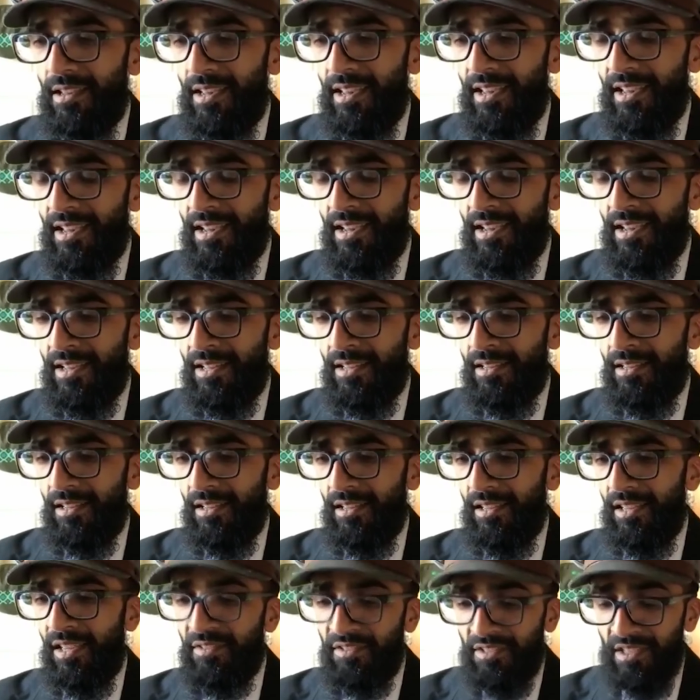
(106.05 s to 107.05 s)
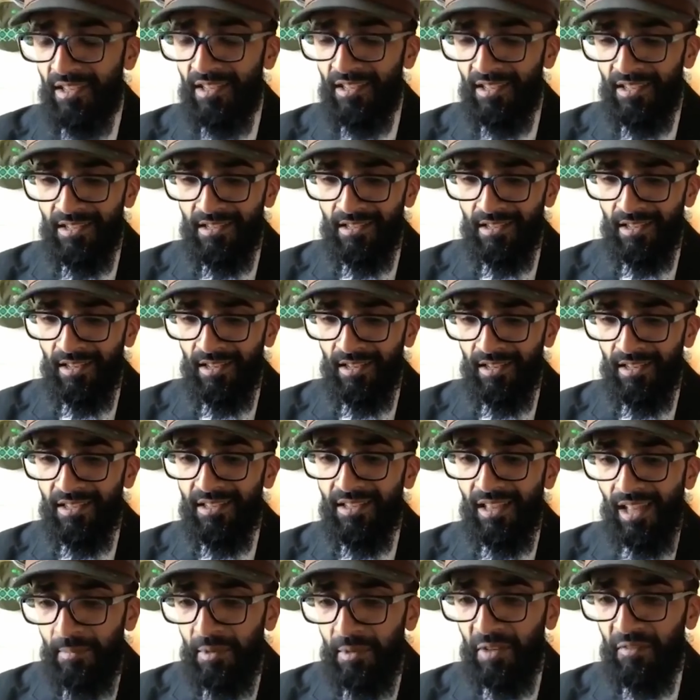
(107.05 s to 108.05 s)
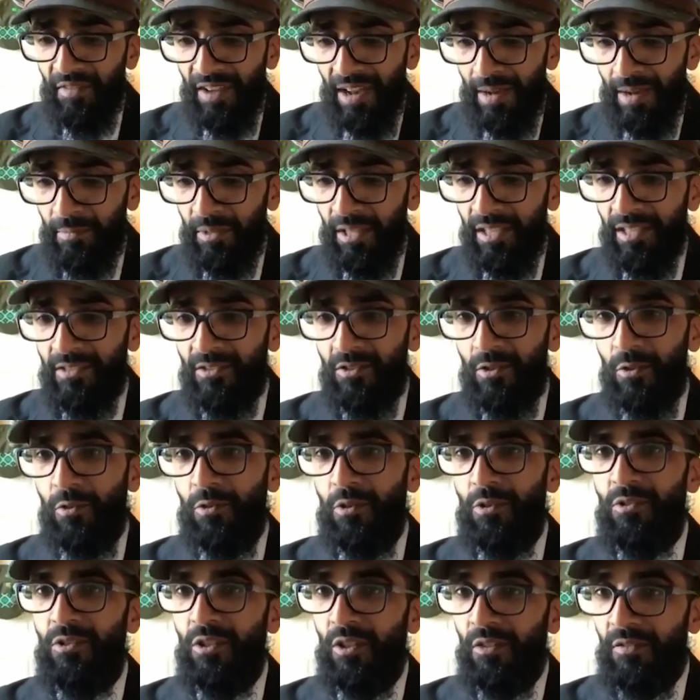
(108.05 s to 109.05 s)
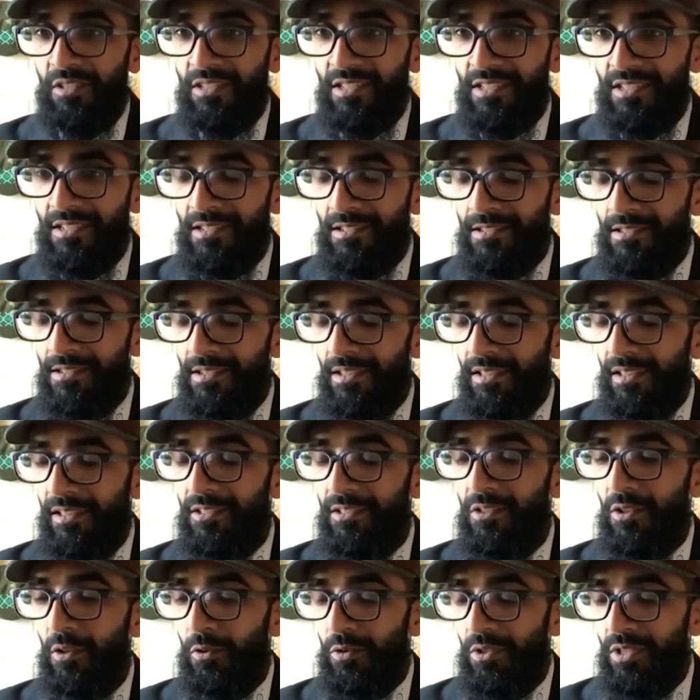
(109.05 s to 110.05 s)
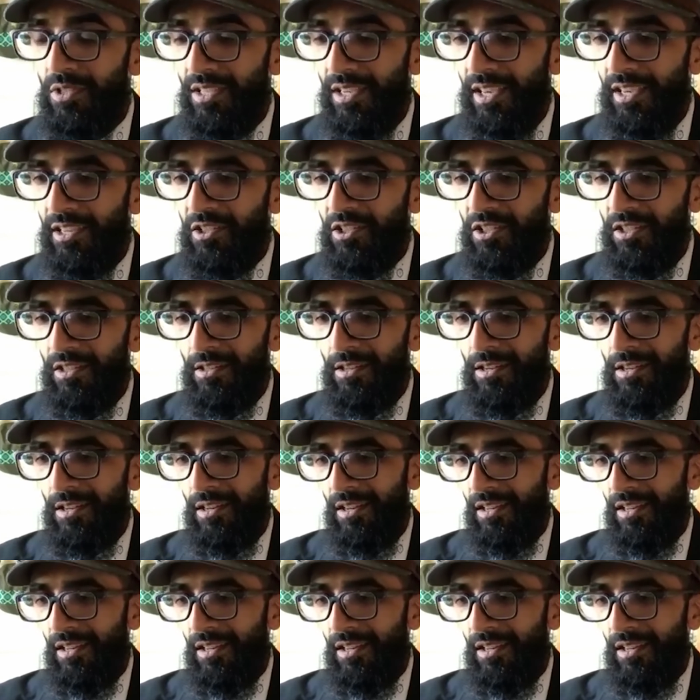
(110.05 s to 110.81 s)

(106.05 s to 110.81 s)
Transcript: And IFSSA is an Islamic Family and Social Services Association.